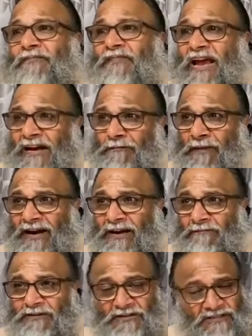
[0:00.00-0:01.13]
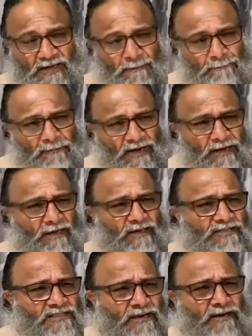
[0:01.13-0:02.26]
That mind which is completely
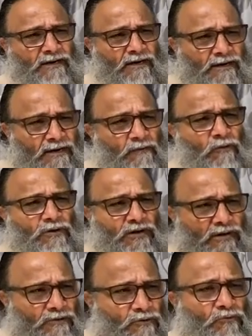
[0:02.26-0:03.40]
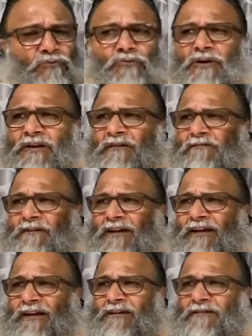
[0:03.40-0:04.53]
surrendered, devoted to the
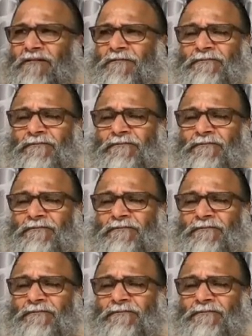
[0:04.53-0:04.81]
infinite,